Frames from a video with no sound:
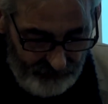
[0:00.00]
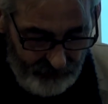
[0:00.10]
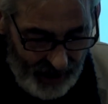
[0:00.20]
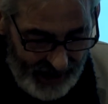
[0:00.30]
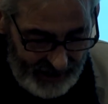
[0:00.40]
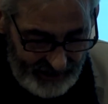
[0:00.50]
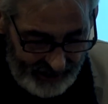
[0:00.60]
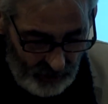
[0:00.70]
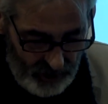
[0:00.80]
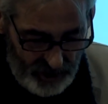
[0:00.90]
phrase
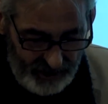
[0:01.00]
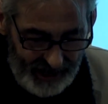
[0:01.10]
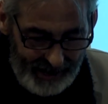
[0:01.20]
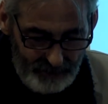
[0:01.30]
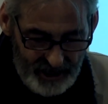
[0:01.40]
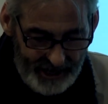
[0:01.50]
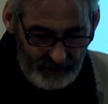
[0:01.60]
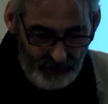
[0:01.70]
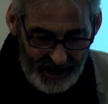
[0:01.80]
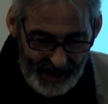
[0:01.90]
under which the name
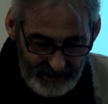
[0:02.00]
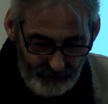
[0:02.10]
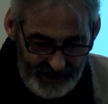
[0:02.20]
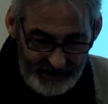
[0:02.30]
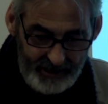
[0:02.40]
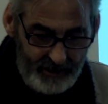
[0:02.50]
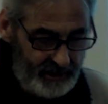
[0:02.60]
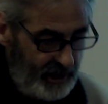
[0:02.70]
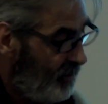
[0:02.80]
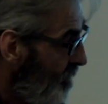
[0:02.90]
Shakespeare has been
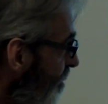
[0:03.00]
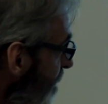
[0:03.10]
concealed.